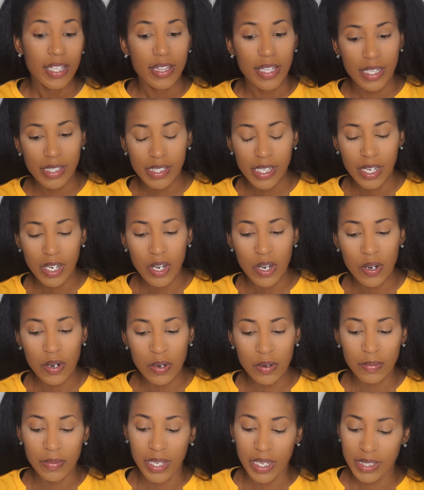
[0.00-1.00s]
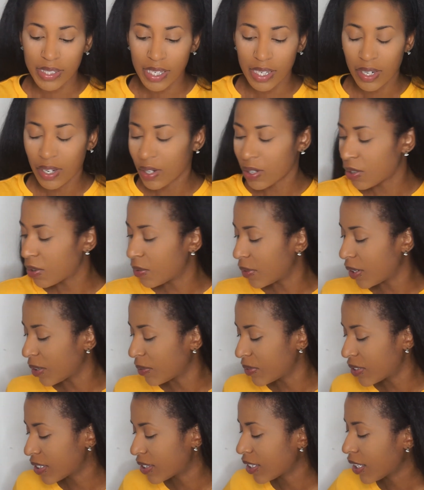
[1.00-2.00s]
That's at home, that's at home. And
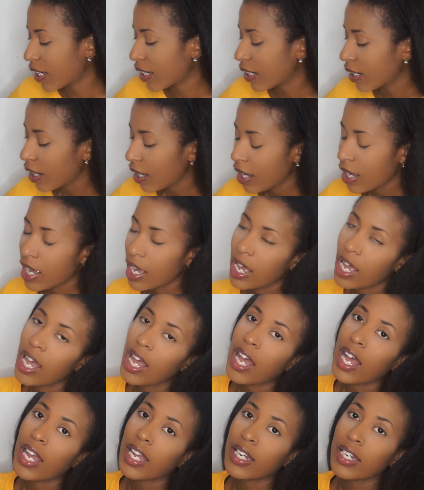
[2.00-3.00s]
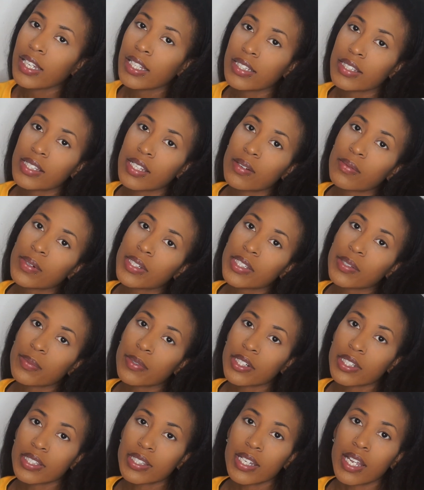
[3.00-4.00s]
I'm just like, I need so much
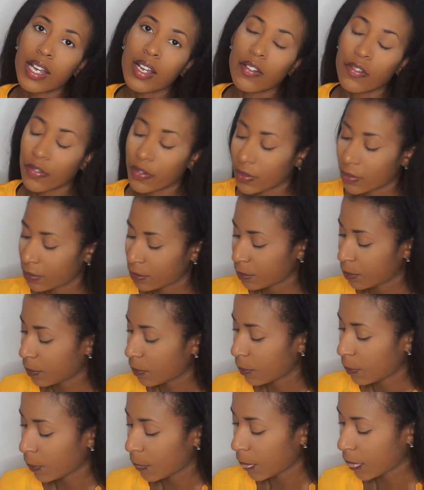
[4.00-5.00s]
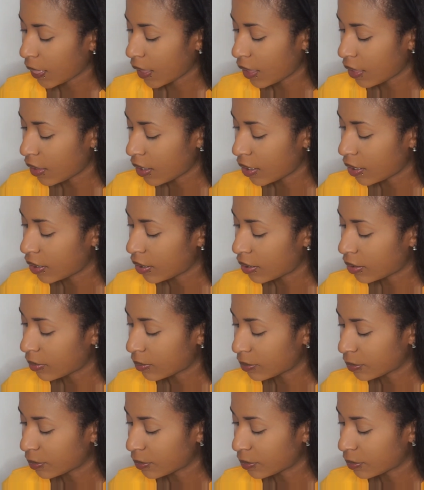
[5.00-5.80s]
more stuff. Like,